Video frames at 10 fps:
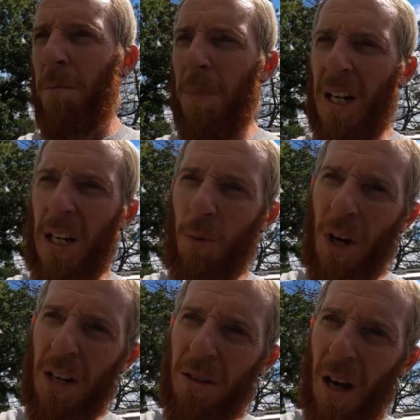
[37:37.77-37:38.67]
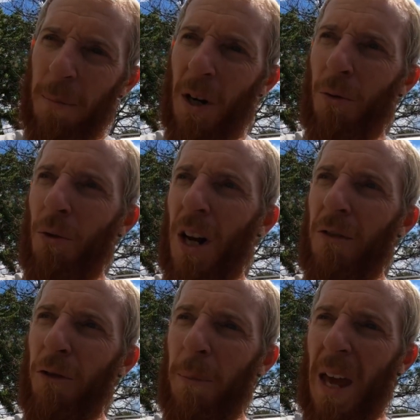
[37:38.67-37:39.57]
But anyways, I'm going to run
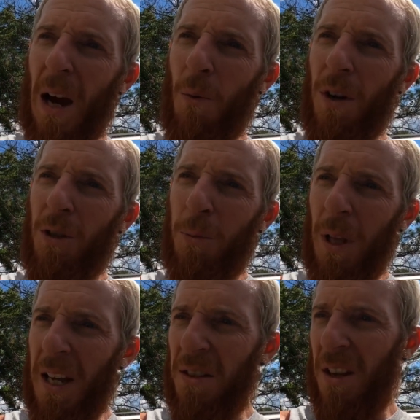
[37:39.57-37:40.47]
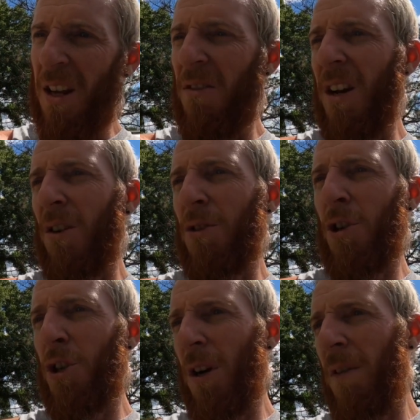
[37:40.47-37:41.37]
it from that one, splice it, and then I'll
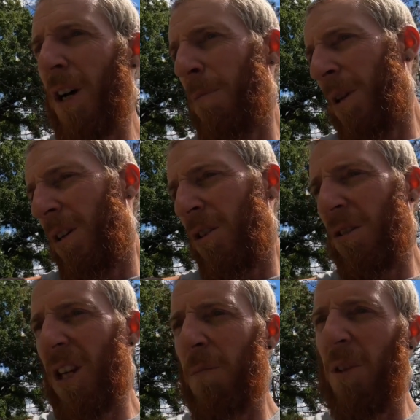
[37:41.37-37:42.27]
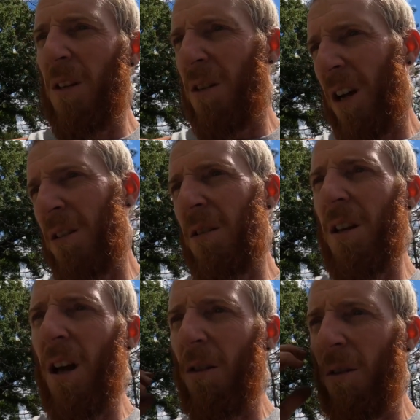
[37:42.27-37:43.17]
just shove it up and just keep these guys
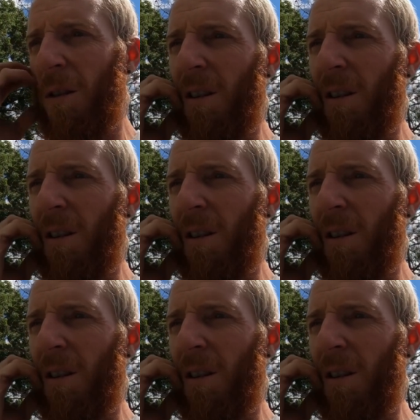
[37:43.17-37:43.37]
together,